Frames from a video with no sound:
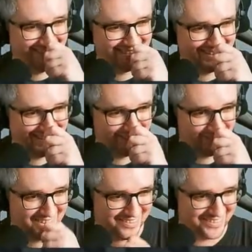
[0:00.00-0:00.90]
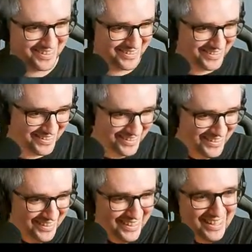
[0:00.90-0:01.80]
I had a better idea.
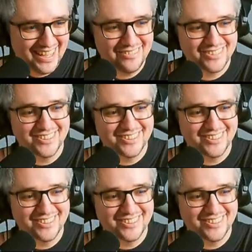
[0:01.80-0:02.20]
Have a